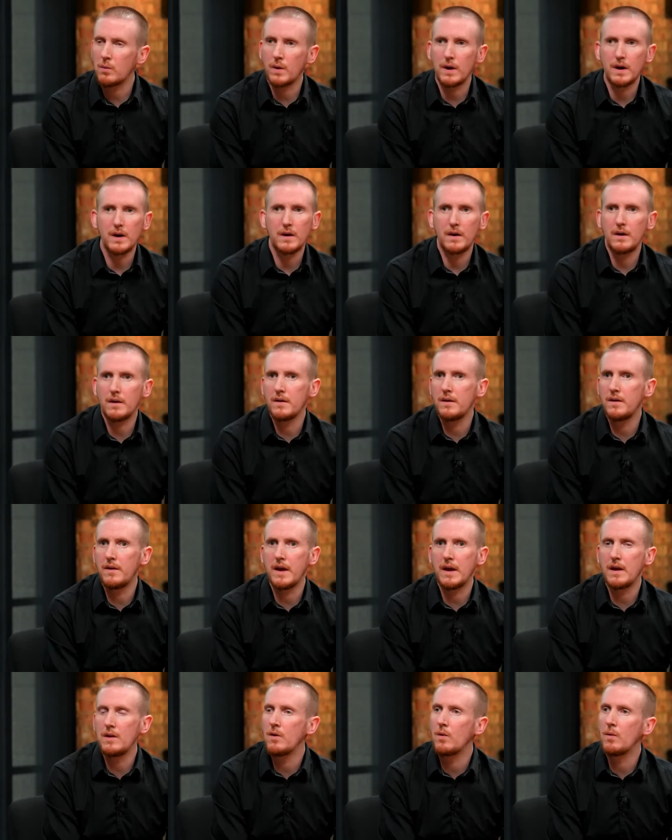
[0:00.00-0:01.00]
where
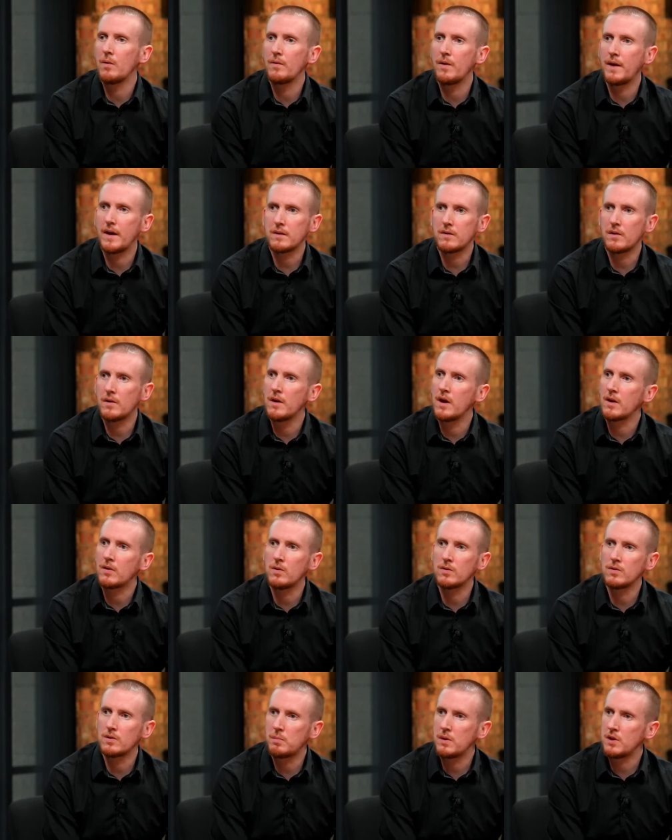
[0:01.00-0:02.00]
they know that they're not
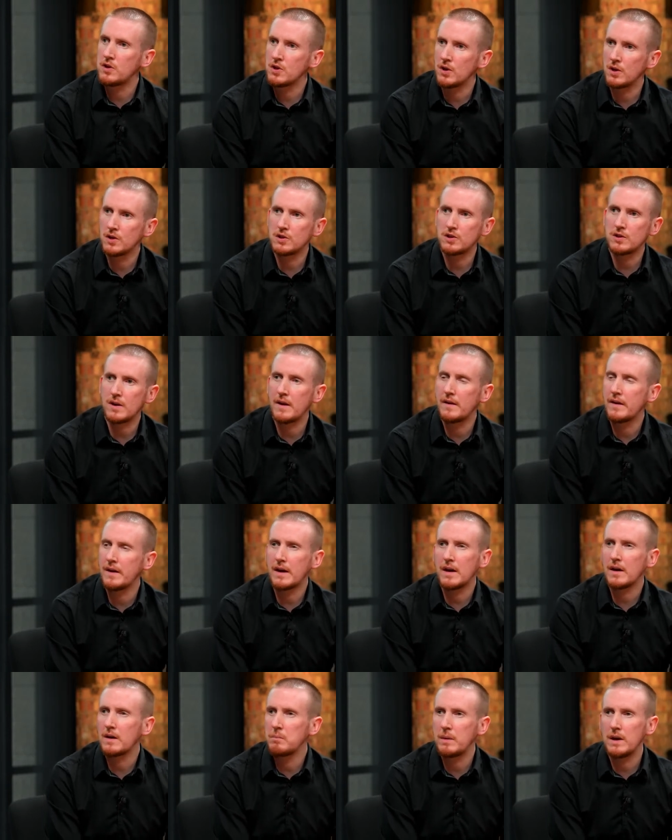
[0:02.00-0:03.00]
going to be judged and they
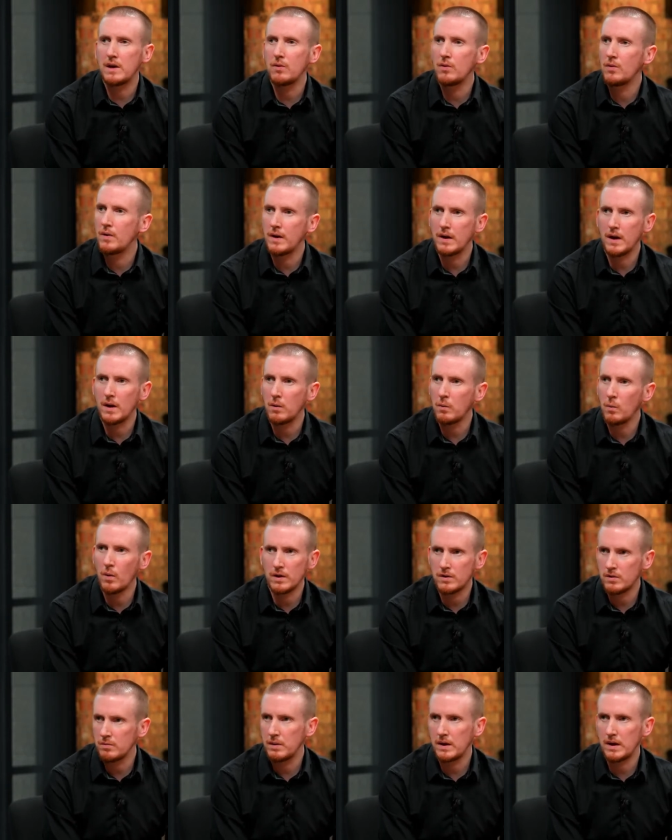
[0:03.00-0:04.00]
can be who they
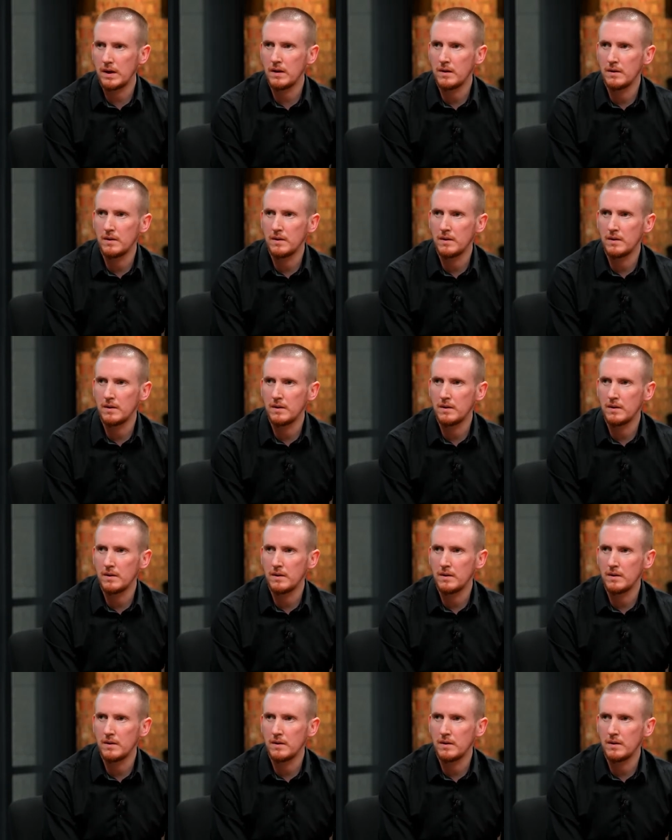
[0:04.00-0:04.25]
want to be.